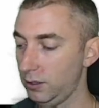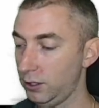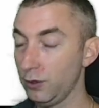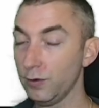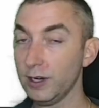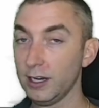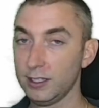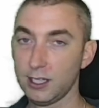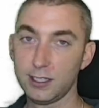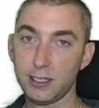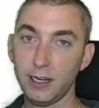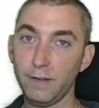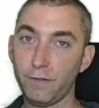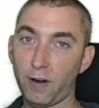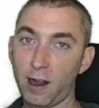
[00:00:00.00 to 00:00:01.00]
to an
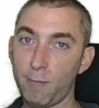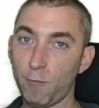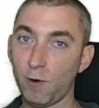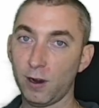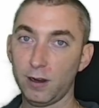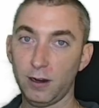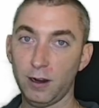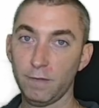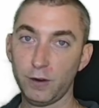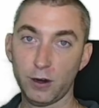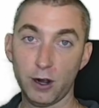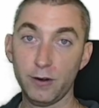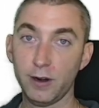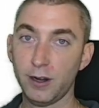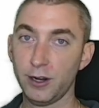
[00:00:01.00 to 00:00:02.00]
existing framework of your
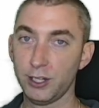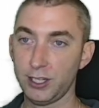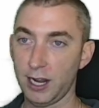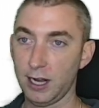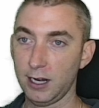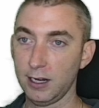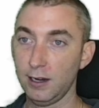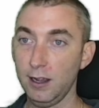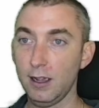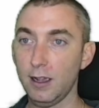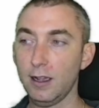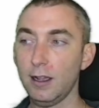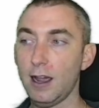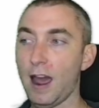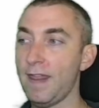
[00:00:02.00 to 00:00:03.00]
own understanding,
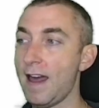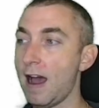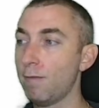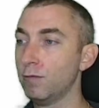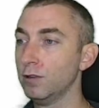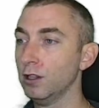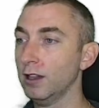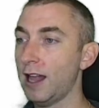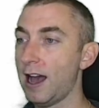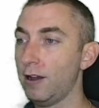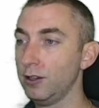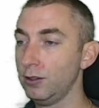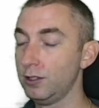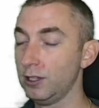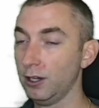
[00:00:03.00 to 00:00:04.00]
and that will allow
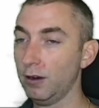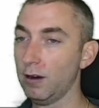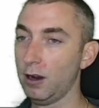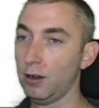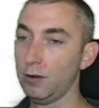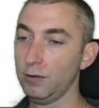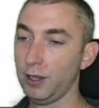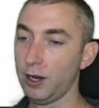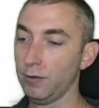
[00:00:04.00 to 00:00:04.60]
you to grow.